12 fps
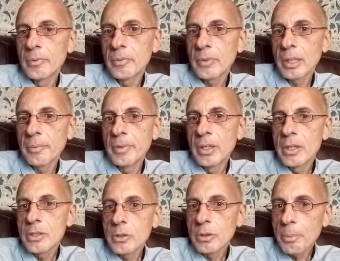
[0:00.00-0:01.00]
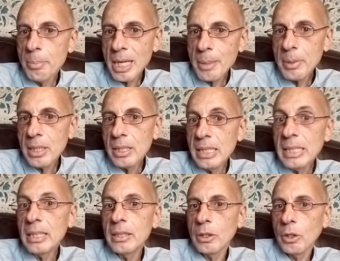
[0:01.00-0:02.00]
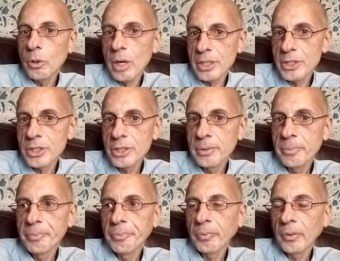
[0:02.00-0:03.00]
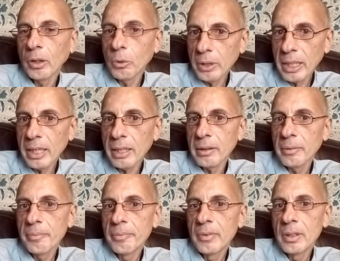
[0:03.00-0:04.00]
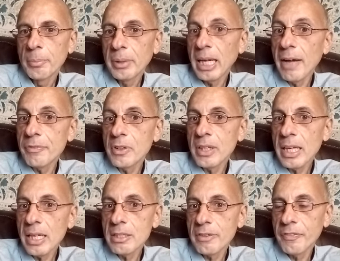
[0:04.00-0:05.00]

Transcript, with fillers: Okay. So the baby needed the crutch. Okay. But after the age of